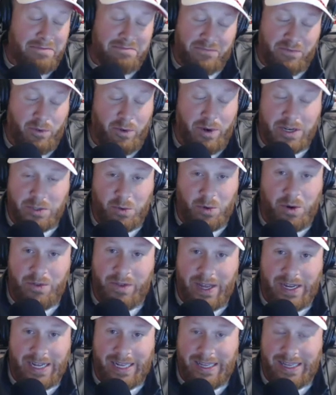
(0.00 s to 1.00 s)
For what it's worth, I
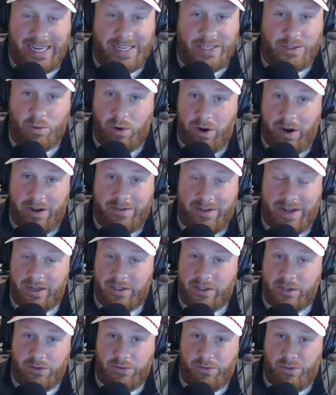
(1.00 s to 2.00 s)
think at least one, if not
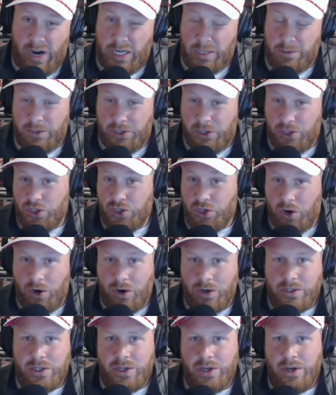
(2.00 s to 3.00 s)
two freshmen
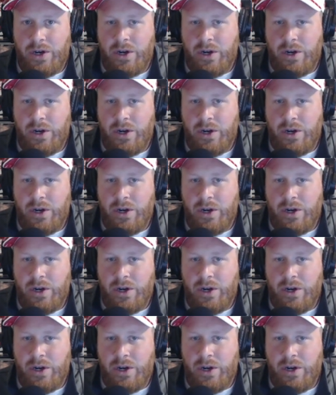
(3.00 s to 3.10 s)
start